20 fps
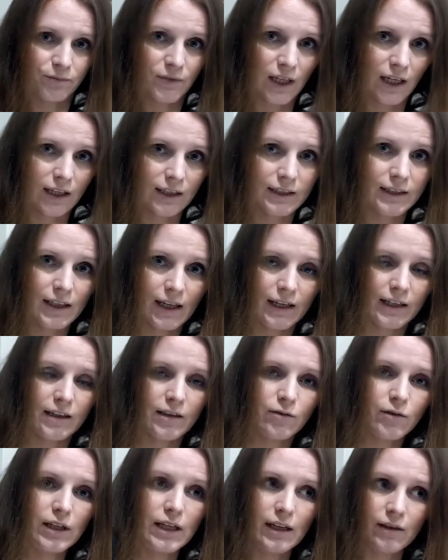When
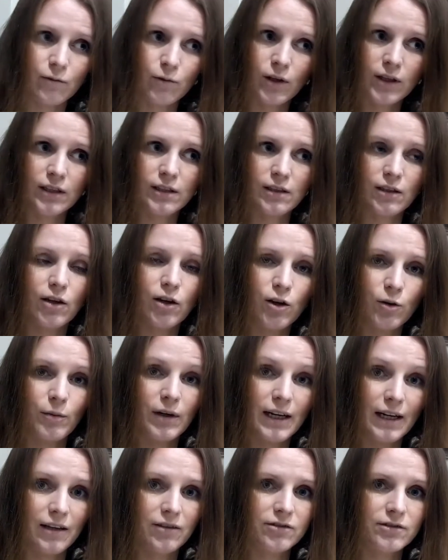I want to curl my
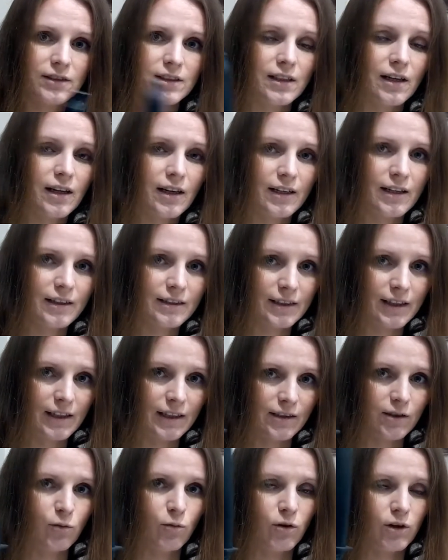left side, I take the
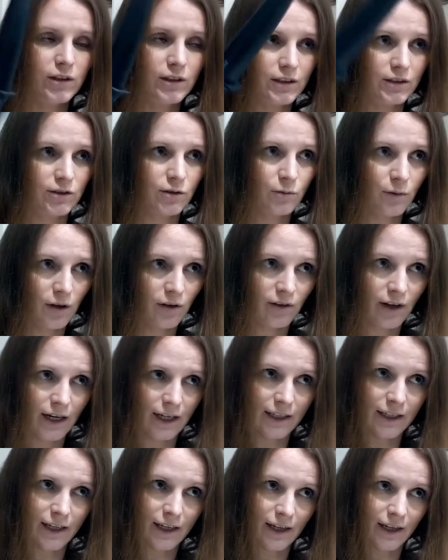one into my right
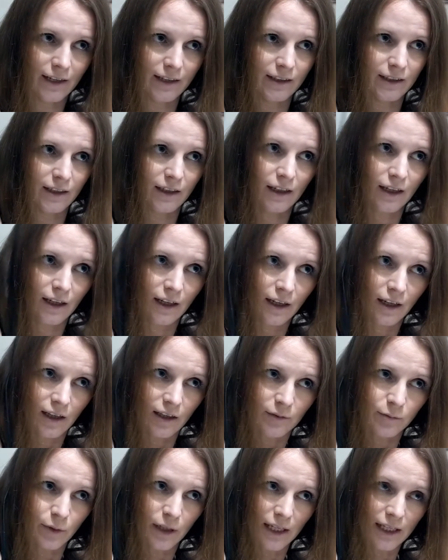hand,
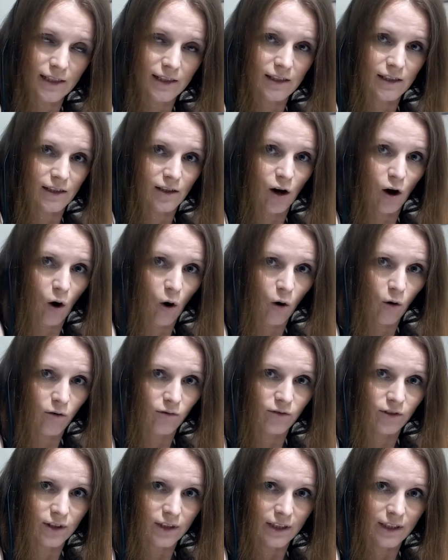place it over
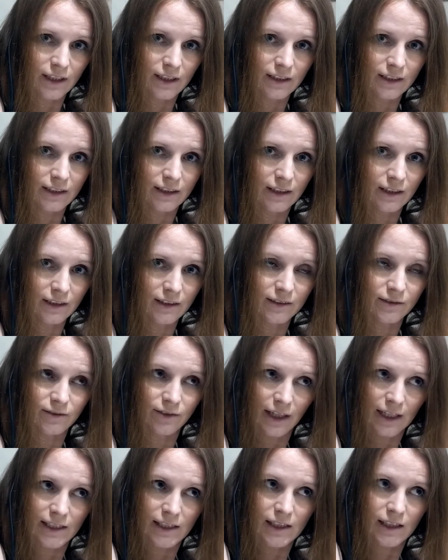it
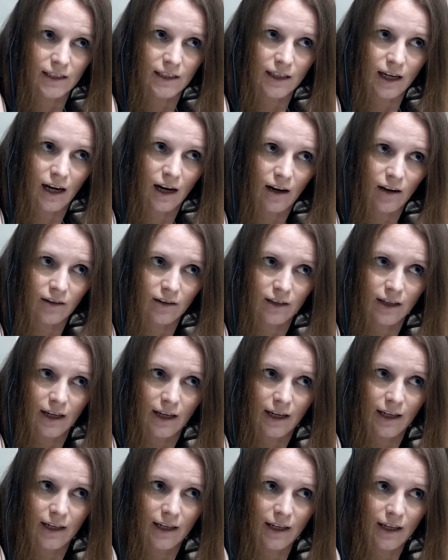facing down, and
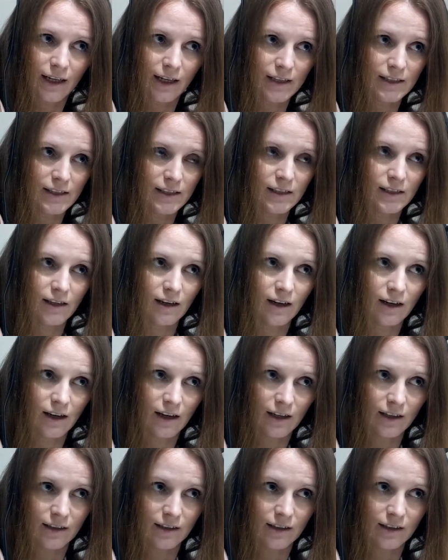then I start